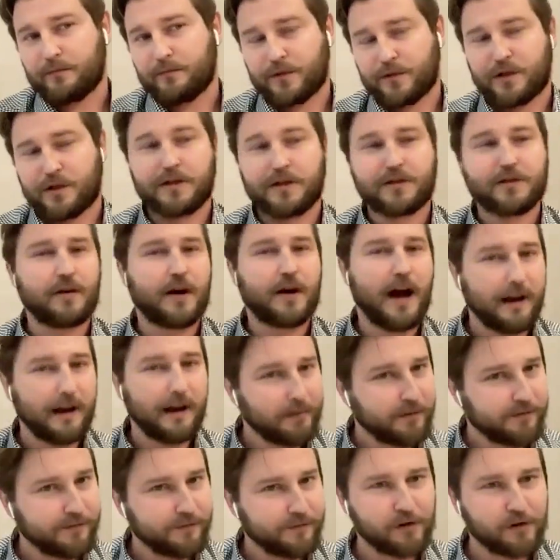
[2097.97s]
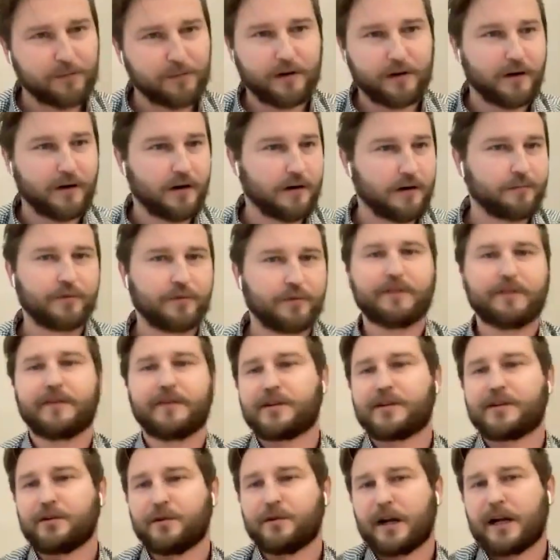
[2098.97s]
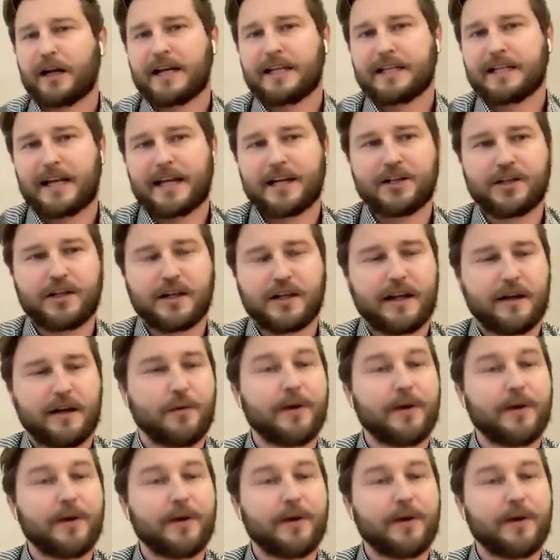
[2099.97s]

was also a high performer in our previous organization,